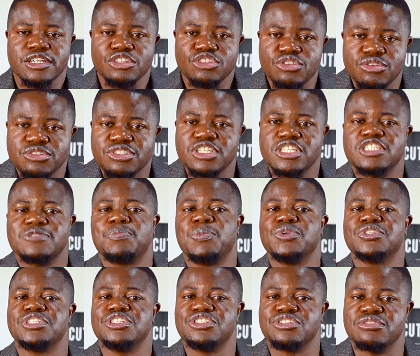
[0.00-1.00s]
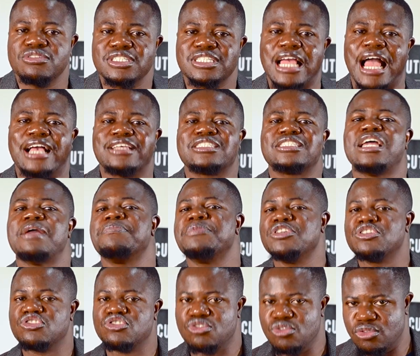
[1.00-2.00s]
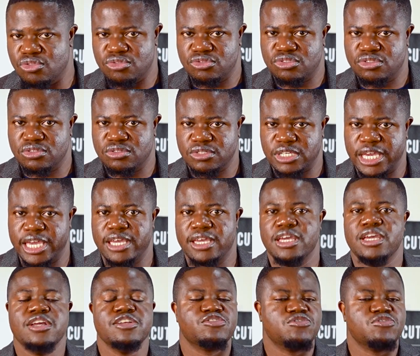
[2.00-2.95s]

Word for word: Use these positions as stepping stones, okay,